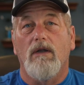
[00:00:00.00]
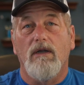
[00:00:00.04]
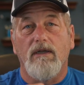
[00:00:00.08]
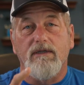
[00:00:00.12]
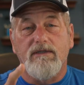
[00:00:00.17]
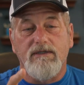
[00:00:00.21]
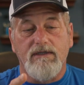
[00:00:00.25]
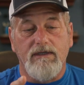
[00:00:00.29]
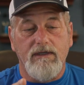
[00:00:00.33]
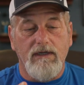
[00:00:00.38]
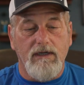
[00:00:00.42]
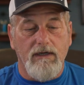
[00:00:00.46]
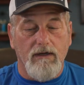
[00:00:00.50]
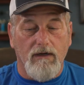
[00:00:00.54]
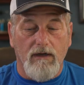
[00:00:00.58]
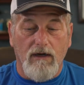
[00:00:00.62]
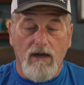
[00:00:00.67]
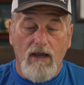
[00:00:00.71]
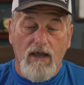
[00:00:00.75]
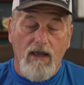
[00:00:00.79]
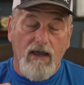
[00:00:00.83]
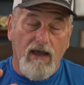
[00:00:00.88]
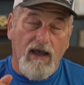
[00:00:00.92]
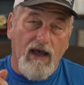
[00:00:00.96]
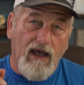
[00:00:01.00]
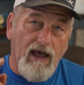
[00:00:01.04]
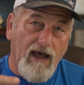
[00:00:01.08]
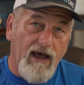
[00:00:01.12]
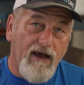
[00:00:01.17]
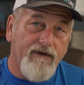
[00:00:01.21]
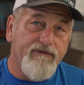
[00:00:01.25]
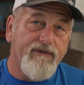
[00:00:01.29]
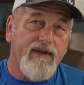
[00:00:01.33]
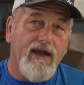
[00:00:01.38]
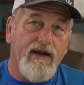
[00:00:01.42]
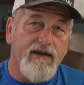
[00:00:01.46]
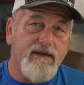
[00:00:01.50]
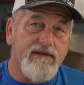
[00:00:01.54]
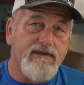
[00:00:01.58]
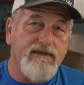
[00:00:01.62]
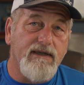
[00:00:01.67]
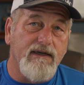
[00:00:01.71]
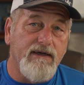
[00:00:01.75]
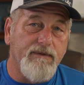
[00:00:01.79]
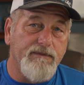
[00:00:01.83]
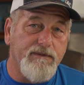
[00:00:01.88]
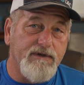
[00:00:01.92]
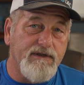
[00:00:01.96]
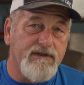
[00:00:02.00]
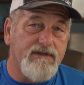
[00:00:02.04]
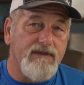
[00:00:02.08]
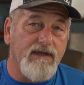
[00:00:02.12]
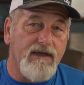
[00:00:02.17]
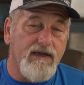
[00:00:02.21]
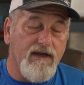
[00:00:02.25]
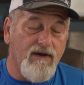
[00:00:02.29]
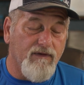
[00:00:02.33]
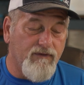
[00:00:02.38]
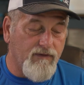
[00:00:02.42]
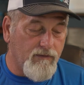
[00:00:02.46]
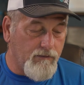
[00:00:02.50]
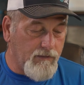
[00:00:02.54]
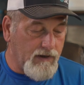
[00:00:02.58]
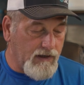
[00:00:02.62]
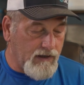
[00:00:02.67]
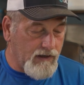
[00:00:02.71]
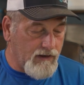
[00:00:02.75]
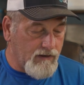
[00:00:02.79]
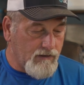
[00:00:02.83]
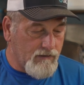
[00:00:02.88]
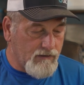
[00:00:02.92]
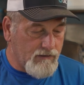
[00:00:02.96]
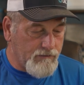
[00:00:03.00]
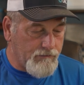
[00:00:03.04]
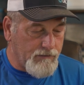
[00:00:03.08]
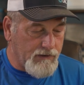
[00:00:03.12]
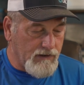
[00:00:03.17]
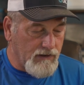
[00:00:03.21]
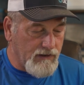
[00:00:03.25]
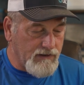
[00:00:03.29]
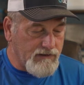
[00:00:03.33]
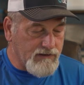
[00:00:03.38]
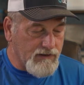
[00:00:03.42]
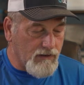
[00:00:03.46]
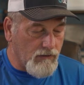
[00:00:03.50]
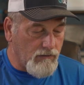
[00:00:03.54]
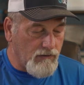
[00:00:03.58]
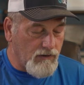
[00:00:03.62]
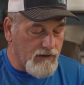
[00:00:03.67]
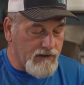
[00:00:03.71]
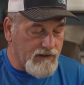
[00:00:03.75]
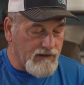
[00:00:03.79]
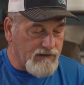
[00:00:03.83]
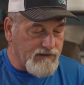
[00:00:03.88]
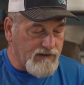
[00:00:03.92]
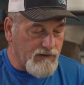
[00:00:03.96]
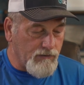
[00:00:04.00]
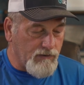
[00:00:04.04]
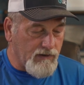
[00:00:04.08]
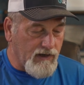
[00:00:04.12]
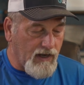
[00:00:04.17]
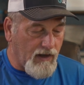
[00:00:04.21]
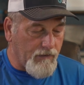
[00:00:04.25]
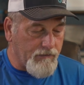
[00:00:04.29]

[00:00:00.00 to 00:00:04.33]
let's see here. I've got it set up to sync every minute, but let's go look and see what